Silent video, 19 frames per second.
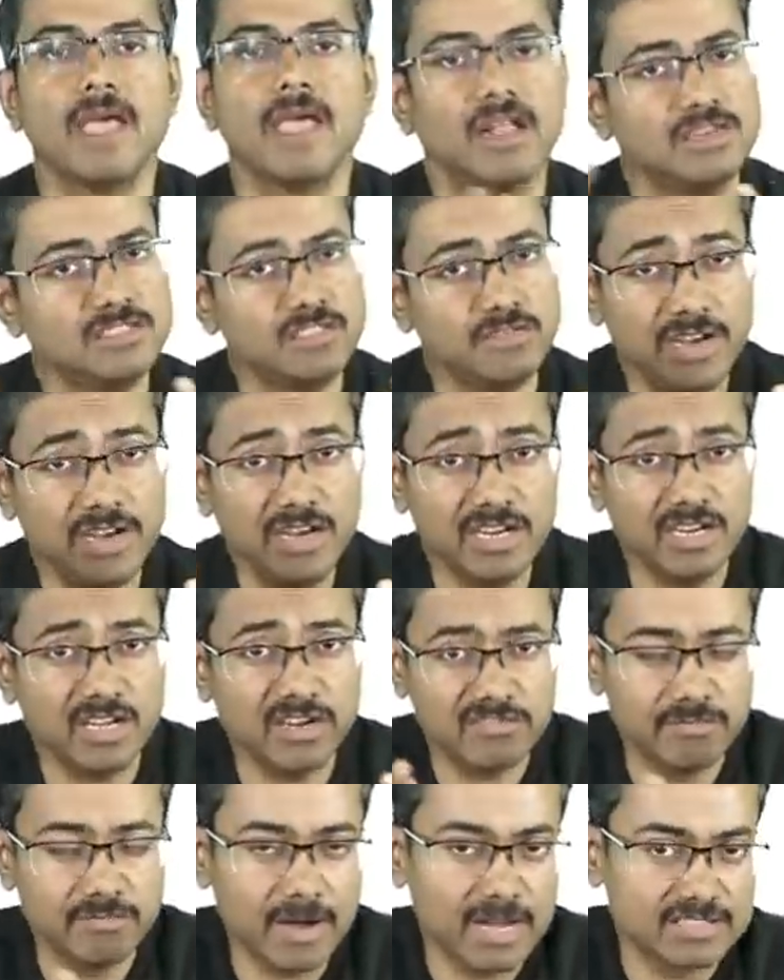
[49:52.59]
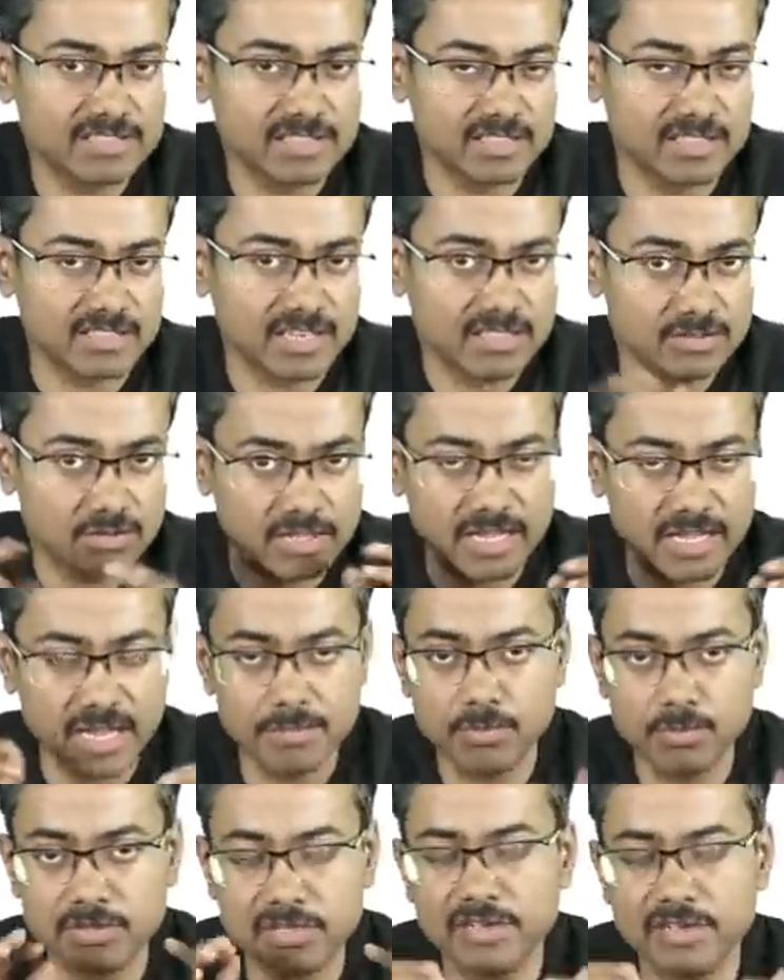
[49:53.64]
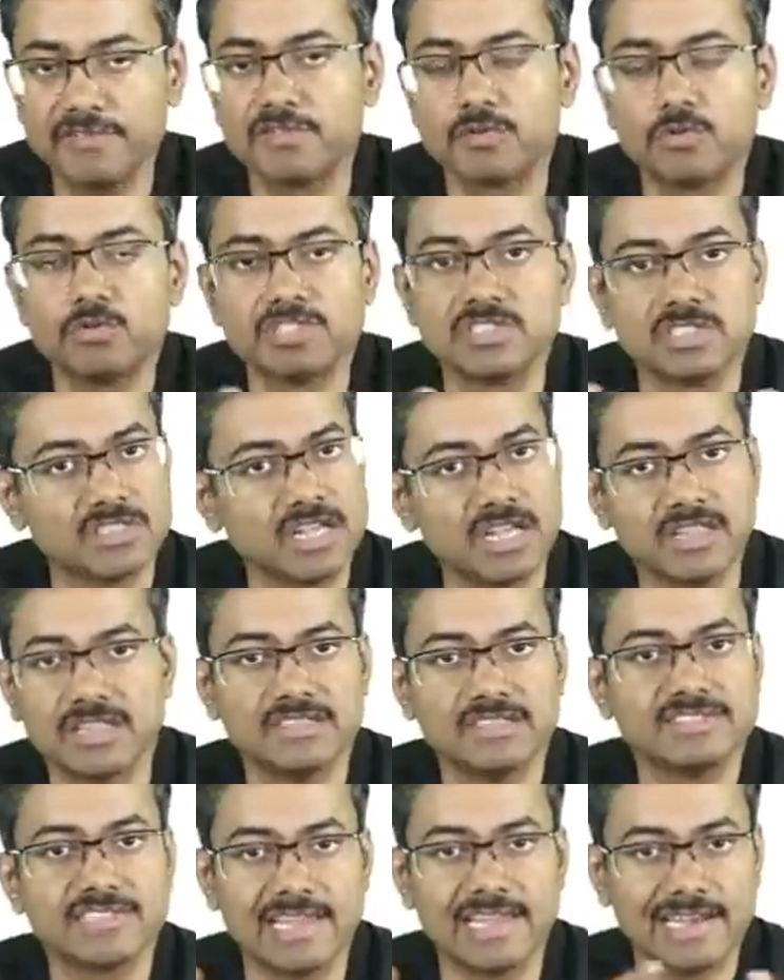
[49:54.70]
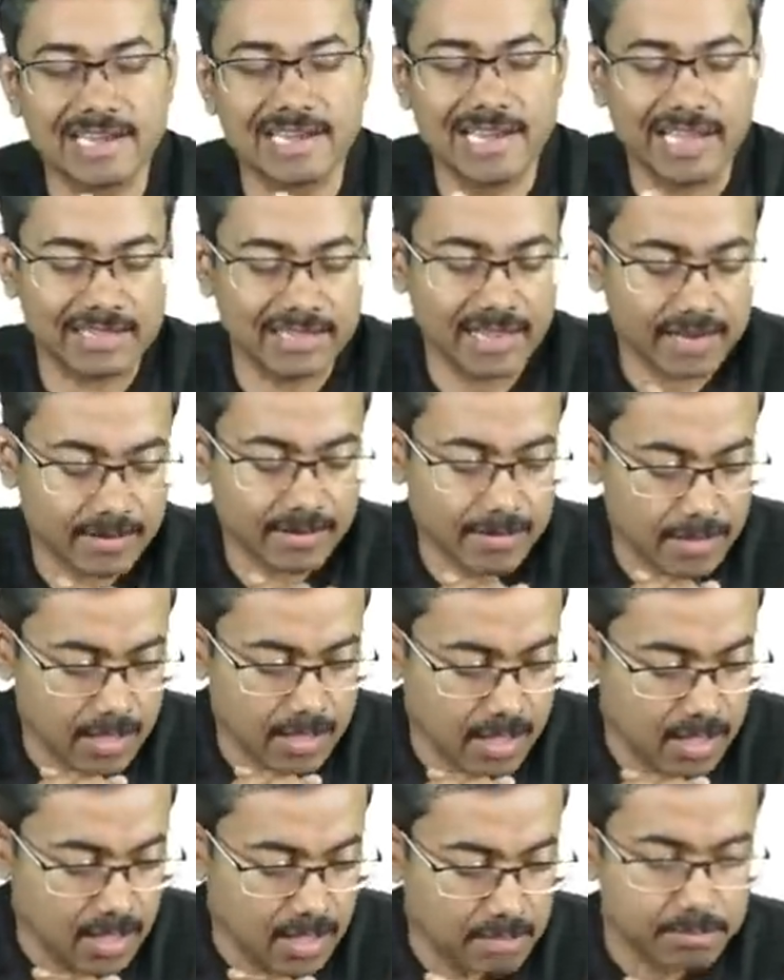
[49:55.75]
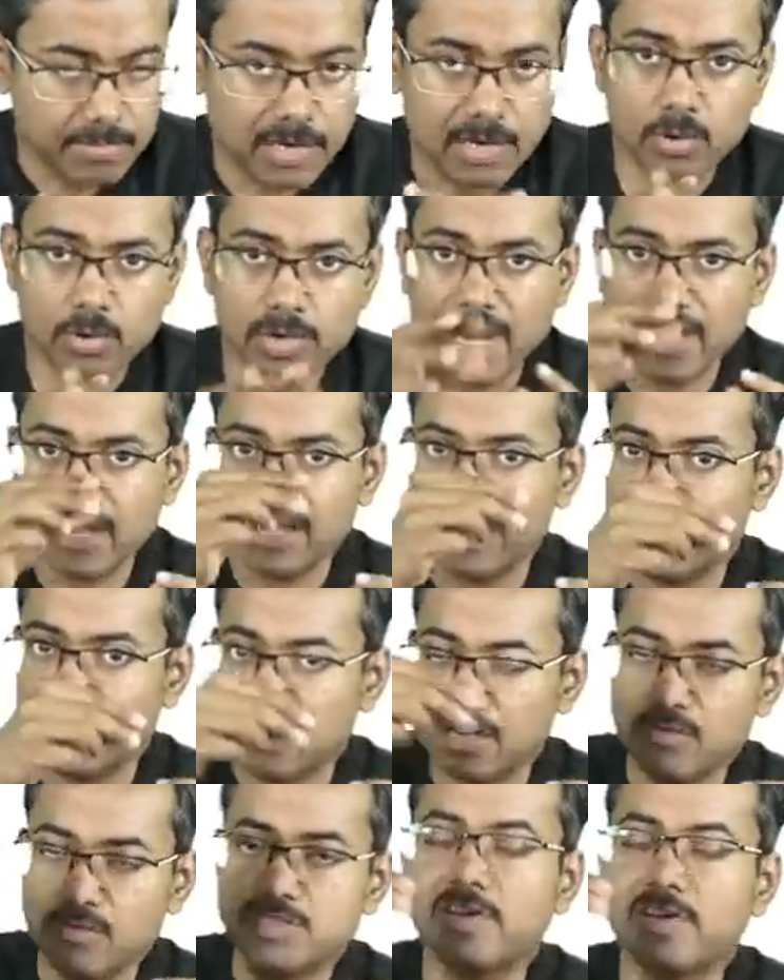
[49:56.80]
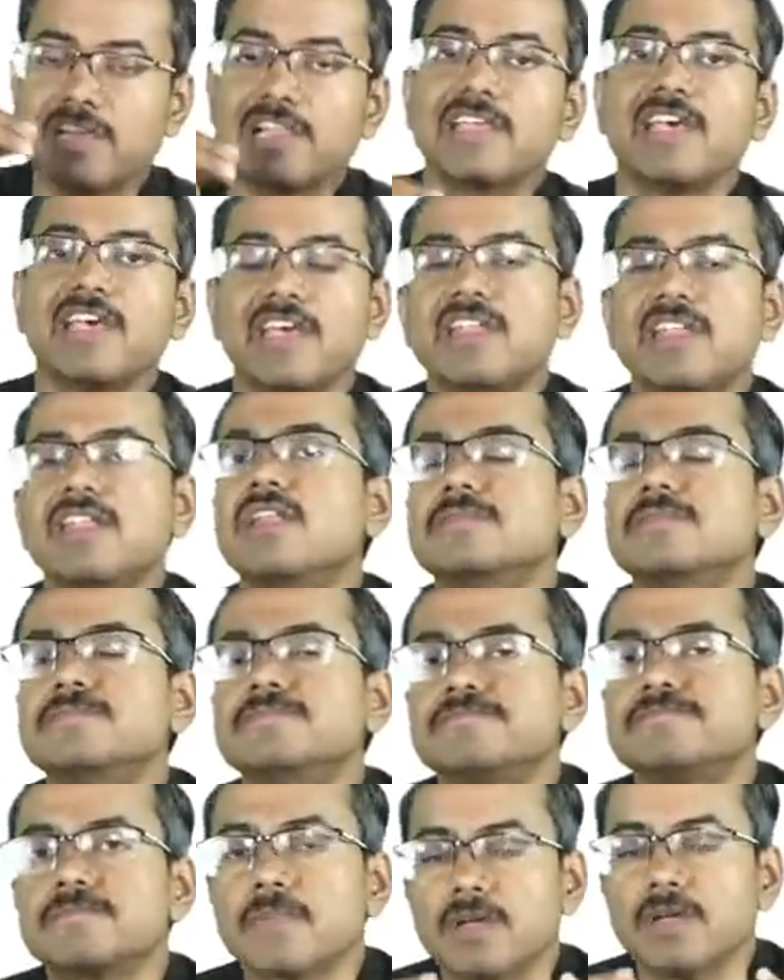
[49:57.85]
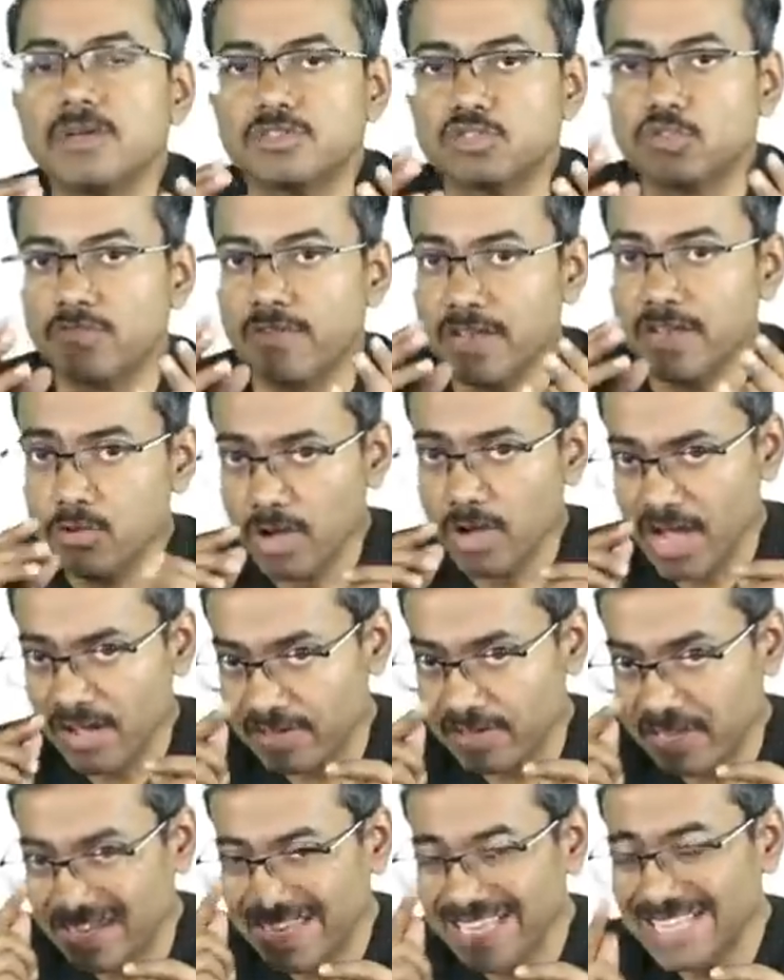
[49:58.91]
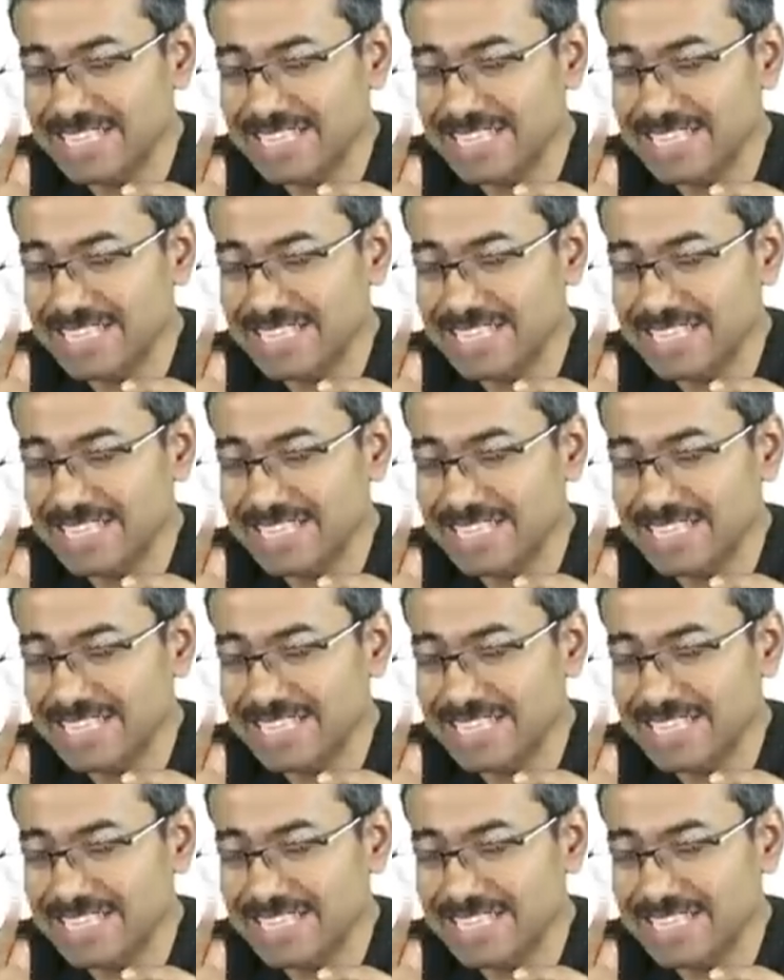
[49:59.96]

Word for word: And it's a very tough basket, right? So they can put their fruits in that and sell it like that. But look at individual cane. So when you have